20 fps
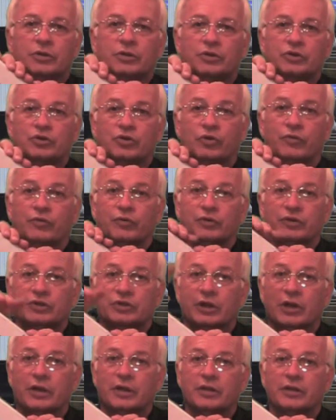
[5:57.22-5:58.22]
So if we're
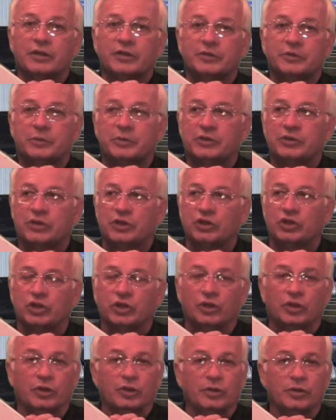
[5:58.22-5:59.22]
stuck in this position,